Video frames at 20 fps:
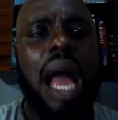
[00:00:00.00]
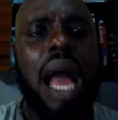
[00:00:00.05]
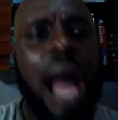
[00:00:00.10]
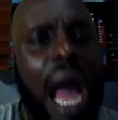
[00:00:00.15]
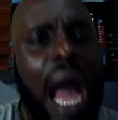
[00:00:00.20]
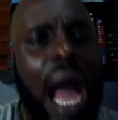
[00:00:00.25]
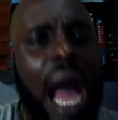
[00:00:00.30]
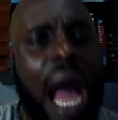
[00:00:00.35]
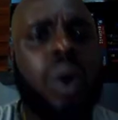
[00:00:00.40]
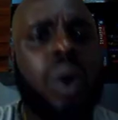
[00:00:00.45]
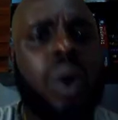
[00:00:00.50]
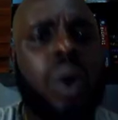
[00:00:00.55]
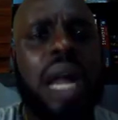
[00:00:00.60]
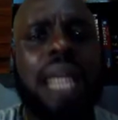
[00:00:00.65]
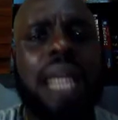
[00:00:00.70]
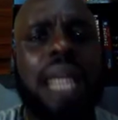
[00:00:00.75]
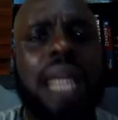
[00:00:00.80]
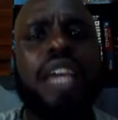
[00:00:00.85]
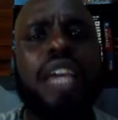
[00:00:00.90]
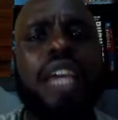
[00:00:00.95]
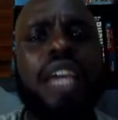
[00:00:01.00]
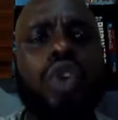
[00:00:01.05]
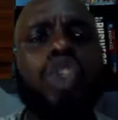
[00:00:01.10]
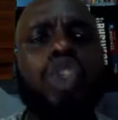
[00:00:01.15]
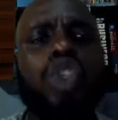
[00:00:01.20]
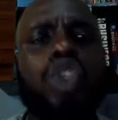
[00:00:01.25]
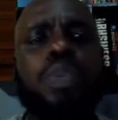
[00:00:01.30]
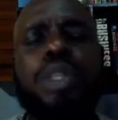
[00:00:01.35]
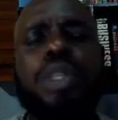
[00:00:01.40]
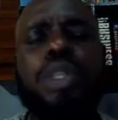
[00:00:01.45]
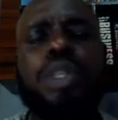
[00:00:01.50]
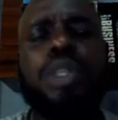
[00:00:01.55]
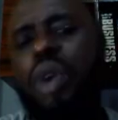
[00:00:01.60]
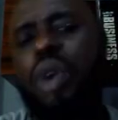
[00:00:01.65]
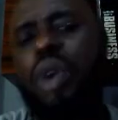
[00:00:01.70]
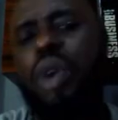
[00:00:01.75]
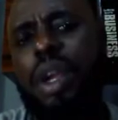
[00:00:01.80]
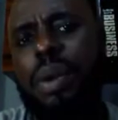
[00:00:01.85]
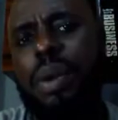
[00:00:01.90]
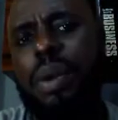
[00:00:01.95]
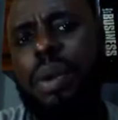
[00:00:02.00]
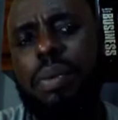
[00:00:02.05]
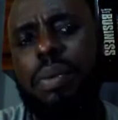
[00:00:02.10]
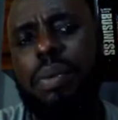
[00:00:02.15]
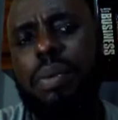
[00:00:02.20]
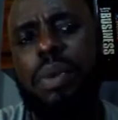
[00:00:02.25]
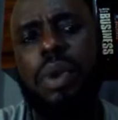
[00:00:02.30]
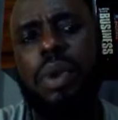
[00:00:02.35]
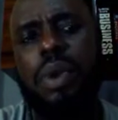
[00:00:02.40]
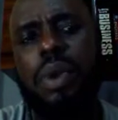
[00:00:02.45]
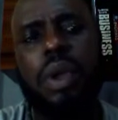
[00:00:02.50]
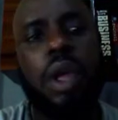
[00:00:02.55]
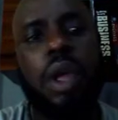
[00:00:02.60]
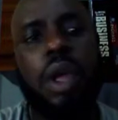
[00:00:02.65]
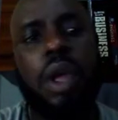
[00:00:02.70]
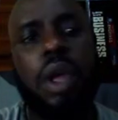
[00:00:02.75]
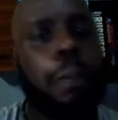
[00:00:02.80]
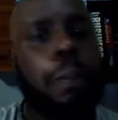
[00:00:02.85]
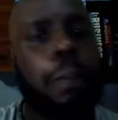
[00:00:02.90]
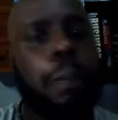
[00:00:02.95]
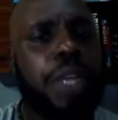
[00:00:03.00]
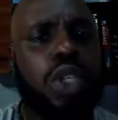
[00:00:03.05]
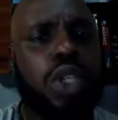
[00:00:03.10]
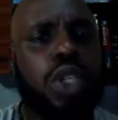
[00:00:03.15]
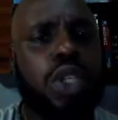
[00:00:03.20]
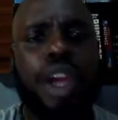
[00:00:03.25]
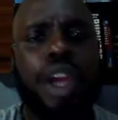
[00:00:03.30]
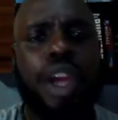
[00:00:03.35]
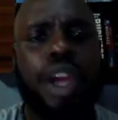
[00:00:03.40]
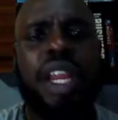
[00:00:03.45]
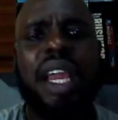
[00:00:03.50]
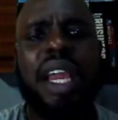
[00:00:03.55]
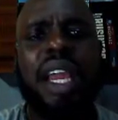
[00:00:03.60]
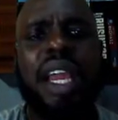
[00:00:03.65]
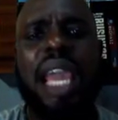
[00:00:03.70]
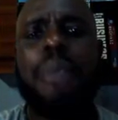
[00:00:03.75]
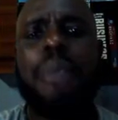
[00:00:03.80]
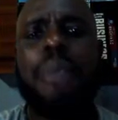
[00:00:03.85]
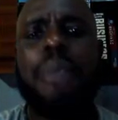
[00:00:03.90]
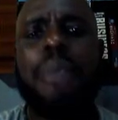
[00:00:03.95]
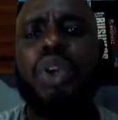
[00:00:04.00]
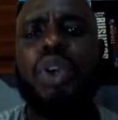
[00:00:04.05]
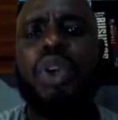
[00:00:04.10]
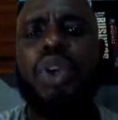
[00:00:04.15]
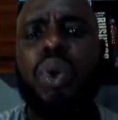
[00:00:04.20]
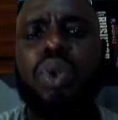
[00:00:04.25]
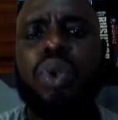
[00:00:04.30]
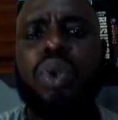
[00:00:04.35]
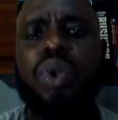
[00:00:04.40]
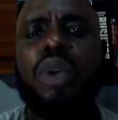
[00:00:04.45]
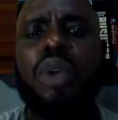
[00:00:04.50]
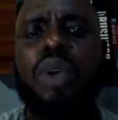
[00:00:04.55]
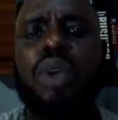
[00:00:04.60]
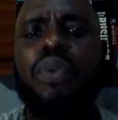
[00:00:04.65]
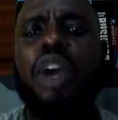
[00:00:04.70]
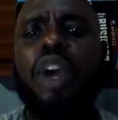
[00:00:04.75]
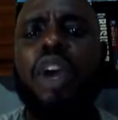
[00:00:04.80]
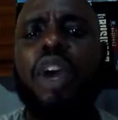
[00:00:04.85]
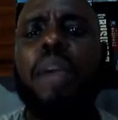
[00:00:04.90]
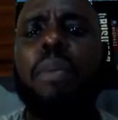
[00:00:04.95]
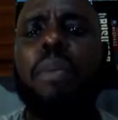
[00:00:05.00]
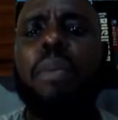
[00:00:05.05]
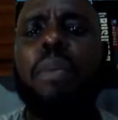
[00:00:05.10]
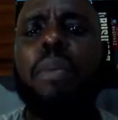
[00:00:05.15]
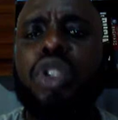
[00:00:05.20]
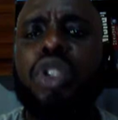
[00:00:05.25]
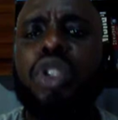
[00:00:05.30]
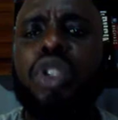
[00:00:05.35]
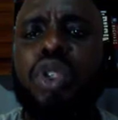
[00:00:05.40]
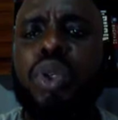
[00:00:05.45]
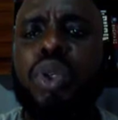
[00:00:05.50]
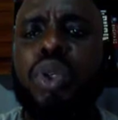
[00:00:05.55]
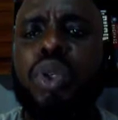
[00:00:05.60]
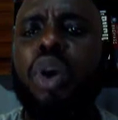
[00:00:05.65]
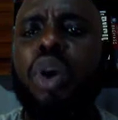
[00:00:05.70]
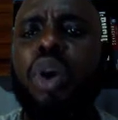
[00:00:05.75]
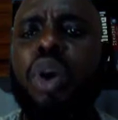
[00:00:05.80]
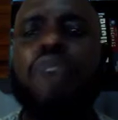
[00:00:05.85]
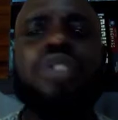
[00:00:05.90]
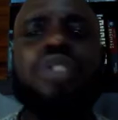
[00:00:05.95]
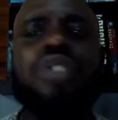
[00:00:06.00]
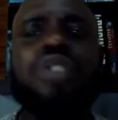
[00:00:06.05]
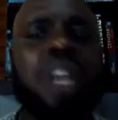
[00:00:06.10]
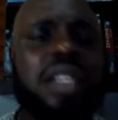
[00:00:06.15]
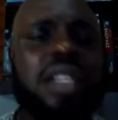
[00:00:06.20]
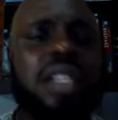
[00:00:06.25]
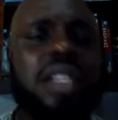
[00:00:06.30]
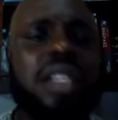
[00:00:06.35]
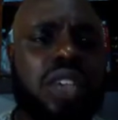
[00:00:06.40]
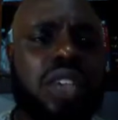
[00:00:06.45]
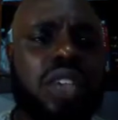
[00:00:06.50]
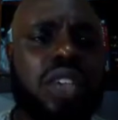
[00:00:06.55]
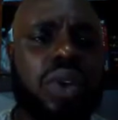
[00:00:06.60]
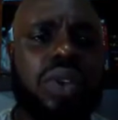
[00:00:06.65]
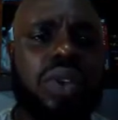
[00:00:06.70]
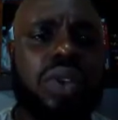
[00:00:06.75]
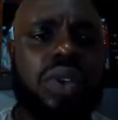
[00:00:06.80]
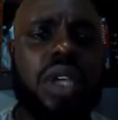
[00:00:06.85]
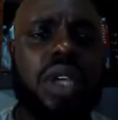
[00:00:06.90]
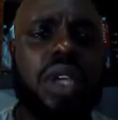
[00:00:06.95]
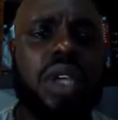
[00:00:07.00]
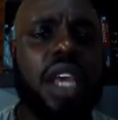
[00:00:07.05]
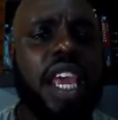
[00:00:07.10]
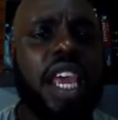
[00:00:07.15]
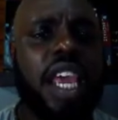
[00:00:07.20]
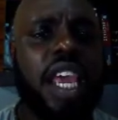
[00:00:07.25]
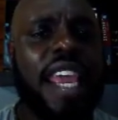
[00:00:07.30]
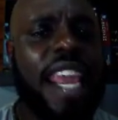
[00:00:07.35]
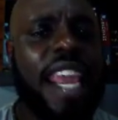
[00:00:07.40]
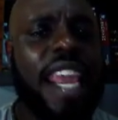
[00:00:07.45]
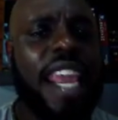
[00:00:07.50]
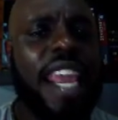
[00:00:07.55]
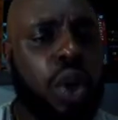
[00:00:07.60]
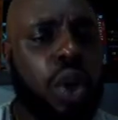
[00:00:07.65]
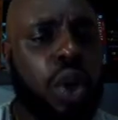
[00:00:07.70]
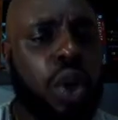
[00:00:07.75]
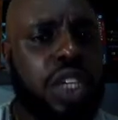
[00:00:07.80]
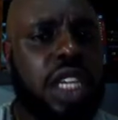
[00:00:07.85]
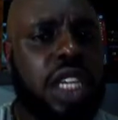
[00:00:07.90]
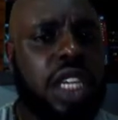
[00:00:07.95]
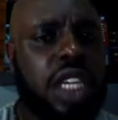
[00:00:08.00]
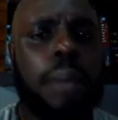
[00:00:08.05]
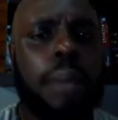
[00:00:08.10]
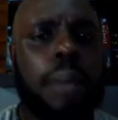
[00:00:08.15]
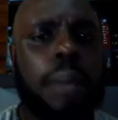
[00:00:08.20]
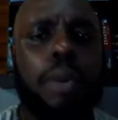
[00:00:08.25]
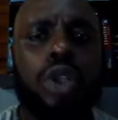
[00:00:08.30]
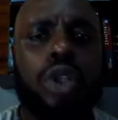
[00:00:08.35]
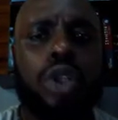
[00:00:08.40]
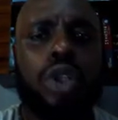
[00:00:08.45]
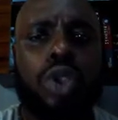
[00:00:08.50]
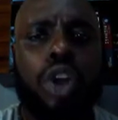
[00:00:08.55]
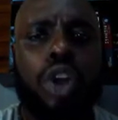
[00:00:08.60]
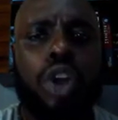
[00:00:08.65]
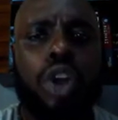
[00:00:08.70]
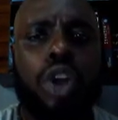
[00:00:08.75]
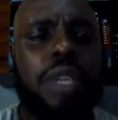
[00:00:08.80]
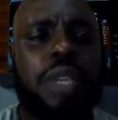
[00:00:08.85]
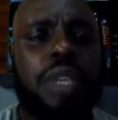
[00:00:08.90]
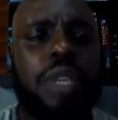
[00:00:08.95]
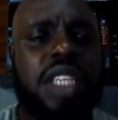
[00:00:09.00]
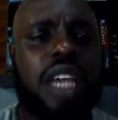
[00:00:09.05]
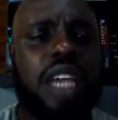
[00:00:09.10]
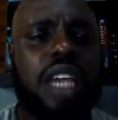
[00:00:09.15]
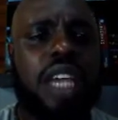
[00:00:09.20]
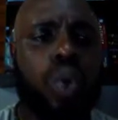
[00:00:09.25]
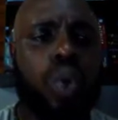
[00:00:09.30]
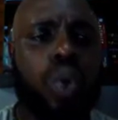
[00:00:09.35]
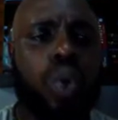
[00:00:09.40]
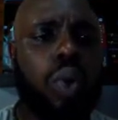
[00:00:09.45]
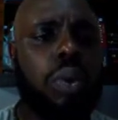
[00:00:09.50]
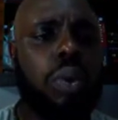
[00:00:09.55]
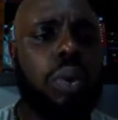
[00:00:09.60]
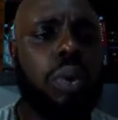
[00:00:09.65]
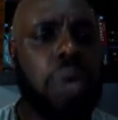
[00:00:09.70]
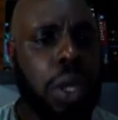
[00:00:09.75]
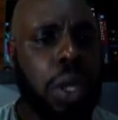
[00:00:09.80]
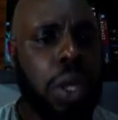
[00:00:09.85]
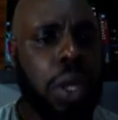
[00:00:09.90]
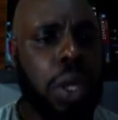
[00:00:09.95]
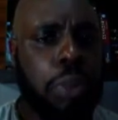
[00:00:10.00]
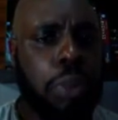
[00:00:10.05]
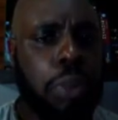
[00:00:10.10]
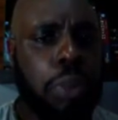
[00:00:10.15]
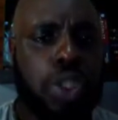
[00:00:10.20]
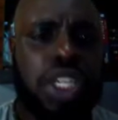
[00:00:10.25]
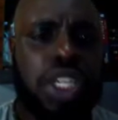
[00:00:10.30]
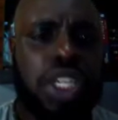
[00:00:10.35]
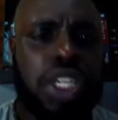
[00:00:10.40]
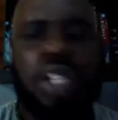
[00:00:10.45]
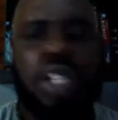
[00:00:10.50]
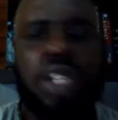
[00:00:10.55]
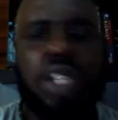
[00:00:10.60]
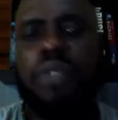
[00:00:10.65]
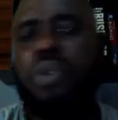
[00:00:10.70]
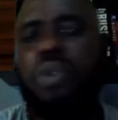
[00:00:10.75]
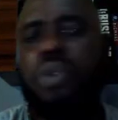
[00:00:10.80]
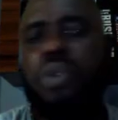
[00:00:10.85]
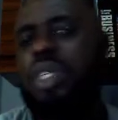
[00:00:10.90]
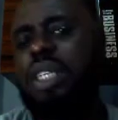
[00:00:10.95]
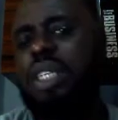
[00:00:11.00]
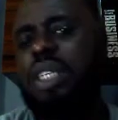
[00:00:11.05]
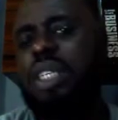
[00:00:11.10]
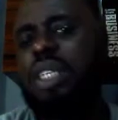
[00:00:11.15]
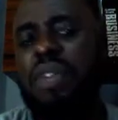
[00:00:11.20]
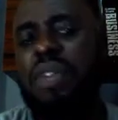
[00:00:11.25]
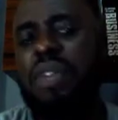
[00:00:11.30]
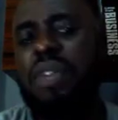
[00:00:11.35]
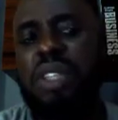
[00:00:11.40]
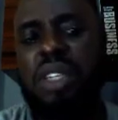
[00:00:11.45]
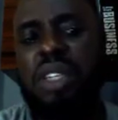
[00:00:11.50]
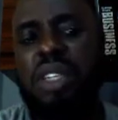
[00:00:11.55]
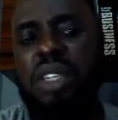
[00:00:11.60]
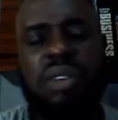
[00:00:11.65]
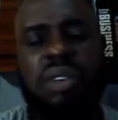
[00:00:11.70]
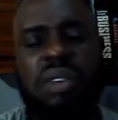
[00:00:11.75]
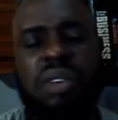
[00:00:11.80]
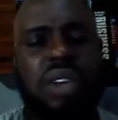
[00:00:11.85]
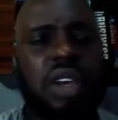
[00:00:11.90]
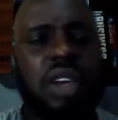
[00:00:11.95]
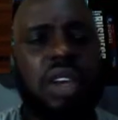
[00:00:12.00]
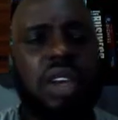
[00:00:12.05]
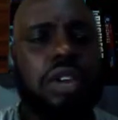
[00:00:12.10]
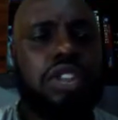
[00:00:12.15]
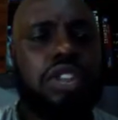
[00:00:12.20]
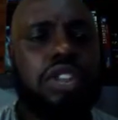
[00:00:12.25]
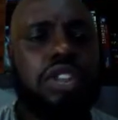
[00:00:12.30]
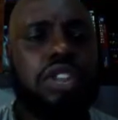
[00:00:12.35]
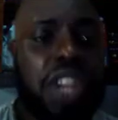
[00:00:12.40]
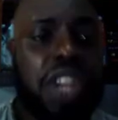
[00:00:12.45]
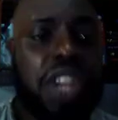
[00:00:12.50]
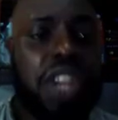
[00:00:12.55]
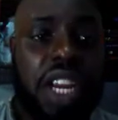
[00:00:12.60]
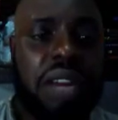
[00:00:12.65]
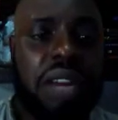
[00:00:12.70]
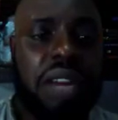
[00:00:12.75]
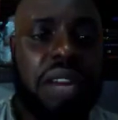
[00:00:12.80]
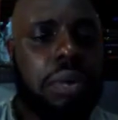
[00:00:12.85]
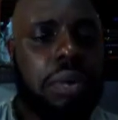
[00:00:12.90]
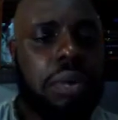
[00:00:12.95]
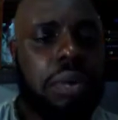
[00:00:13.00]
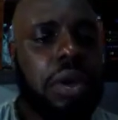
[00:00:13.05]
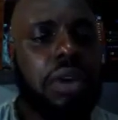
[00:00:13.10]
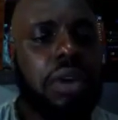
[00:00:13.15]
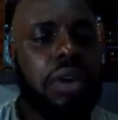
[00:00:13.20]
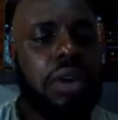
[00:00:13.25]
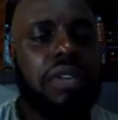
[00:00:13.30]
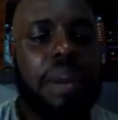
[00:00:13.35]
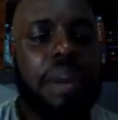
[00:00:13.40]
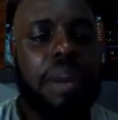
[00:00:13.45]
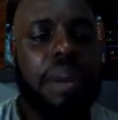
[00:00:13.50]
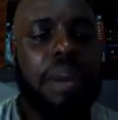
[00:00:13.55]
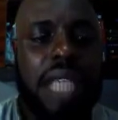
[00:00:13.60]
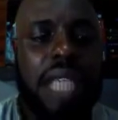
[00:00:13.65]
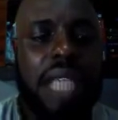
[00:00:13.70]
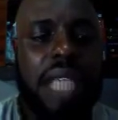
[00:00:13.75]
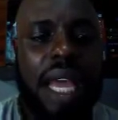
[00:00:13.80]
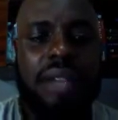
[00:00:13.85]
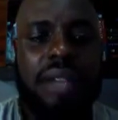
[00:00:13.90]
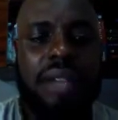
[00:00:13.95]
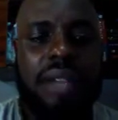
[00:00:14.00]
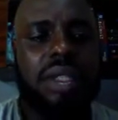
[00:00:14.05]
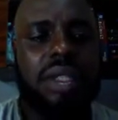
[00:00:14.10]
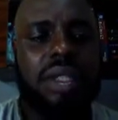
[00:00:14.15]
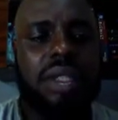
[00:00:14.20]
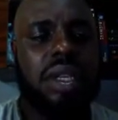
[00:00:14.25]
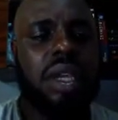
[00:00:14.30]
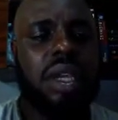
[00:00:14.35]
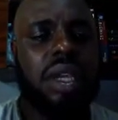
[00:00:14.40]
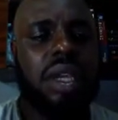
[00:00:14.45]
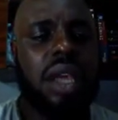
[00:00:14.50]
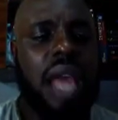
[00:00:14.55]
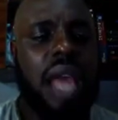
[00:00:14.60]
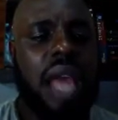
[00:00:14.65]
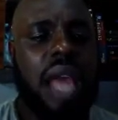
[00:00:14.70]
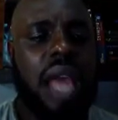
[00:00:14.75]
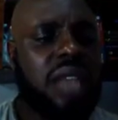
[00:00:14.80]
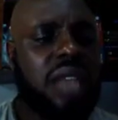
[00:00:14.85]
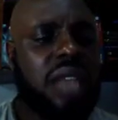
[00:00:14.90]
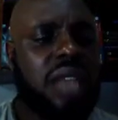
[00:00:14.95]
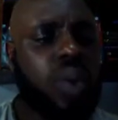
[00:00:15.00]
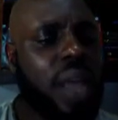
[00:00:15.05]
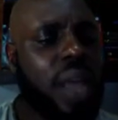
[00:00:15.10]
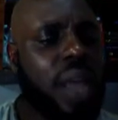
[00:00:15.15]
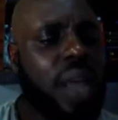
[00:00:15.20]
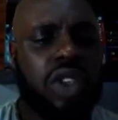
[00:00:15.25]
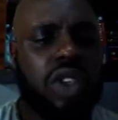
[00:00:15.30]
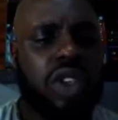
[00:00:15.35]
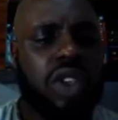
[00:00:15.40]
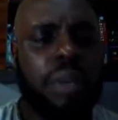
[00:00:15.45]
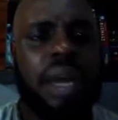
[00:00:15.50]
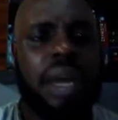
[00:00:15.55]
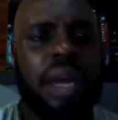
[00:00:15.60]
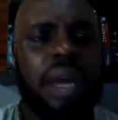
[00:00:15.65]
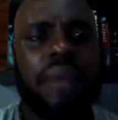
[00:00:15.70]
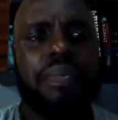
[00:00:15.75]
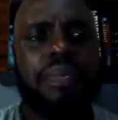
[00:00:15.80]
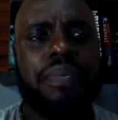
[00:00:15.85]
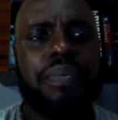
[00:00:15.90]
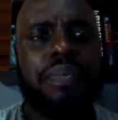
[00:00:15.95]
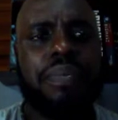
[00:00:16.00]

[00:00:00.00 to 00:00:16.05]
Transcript: How can I use Bitcoin? Bitcoin can be used for a multitude of transactions, including but not limited to purchasing of goods and services, trading, remittance, and quite a number.